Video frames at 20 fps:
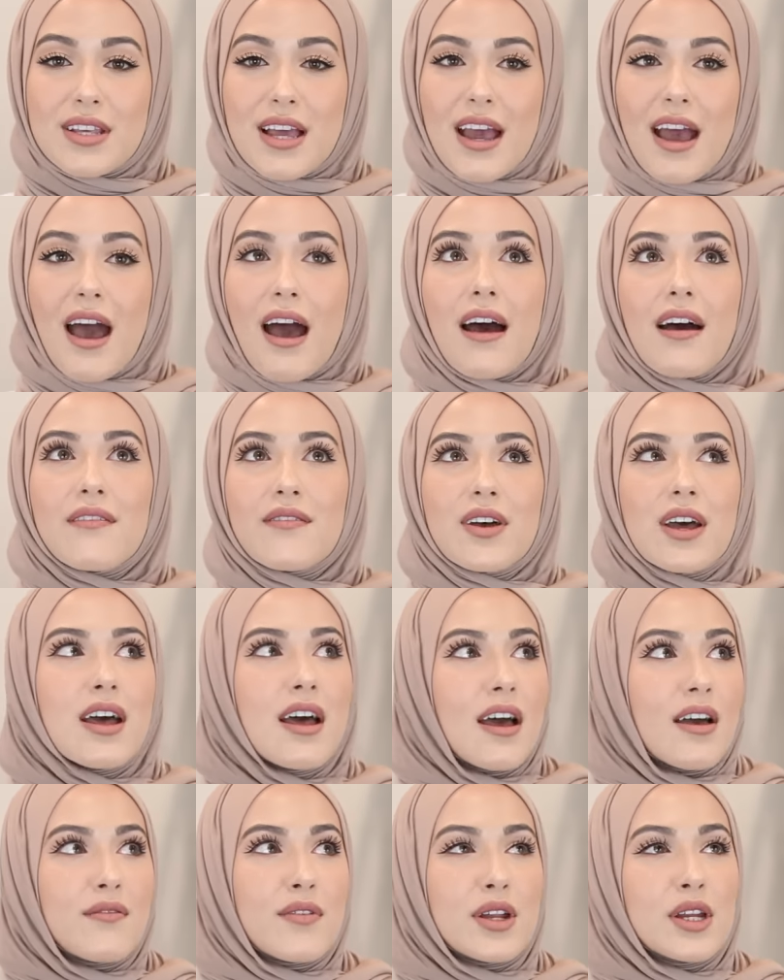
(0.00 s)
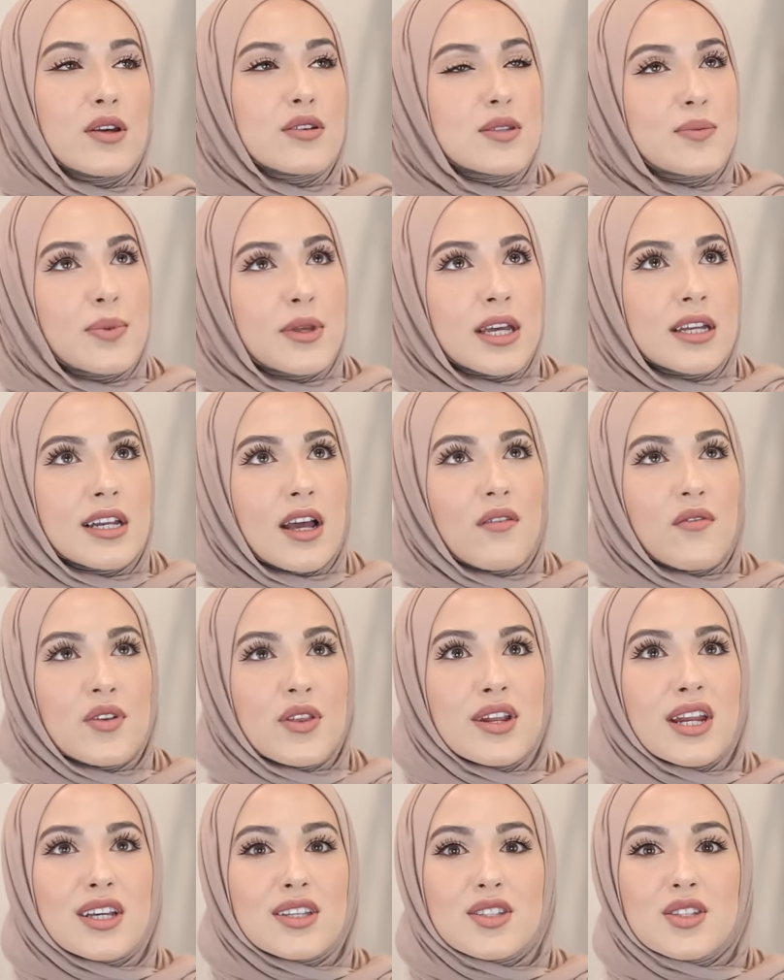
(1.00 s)
I have videos planned out for
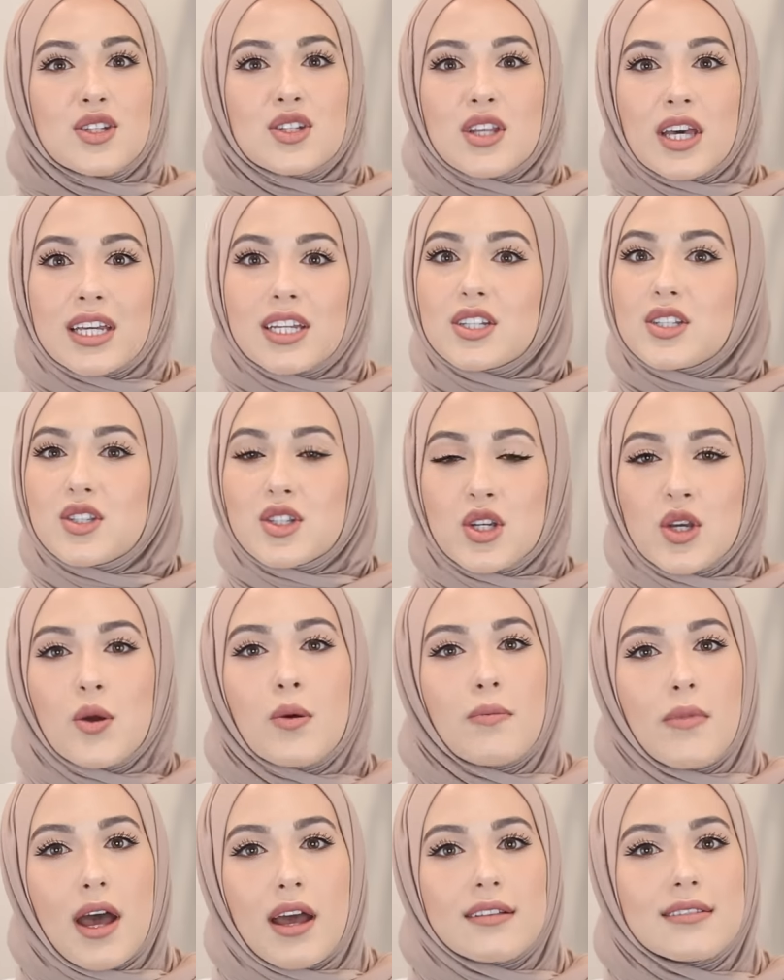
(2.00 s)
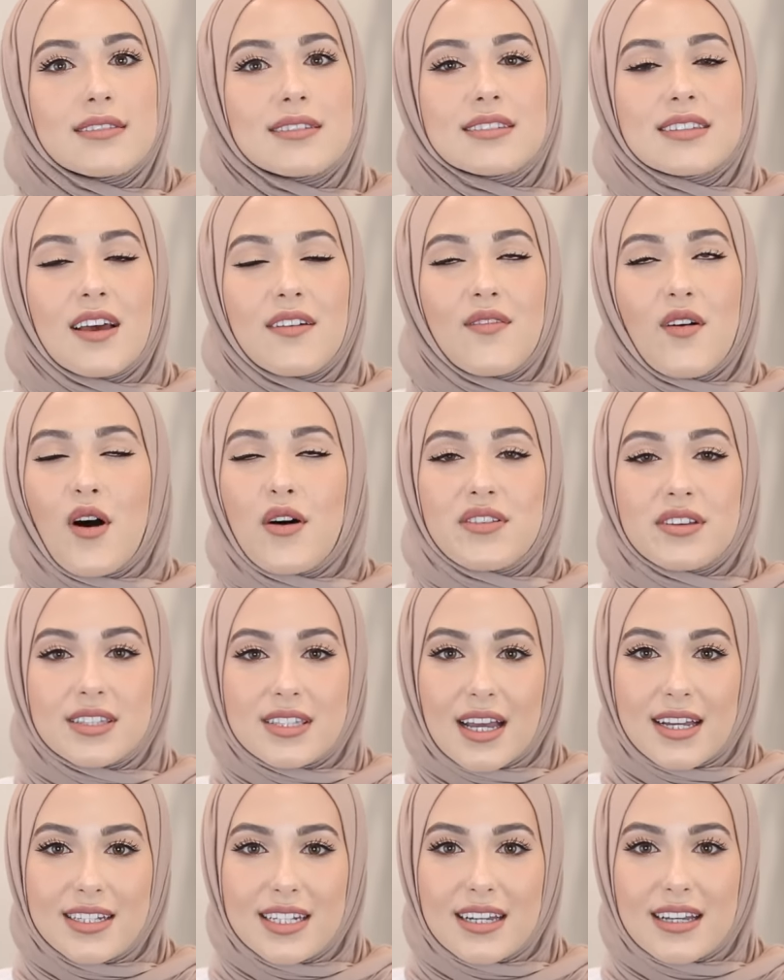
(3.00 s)
the next like 2 months of all these
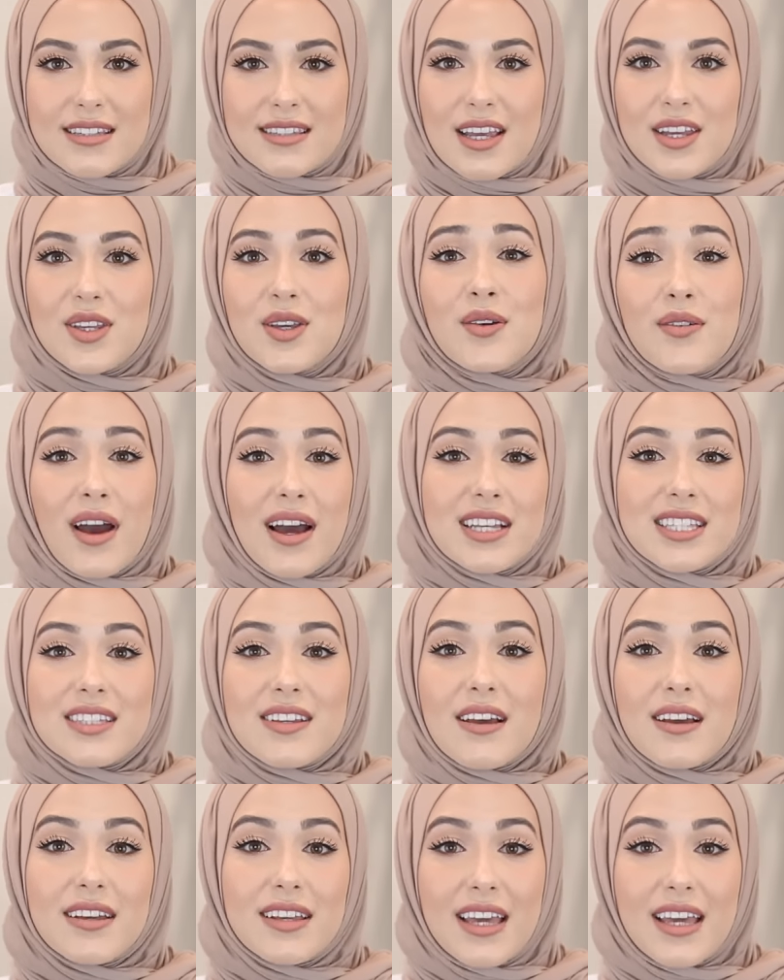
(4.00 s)
ideas that you guys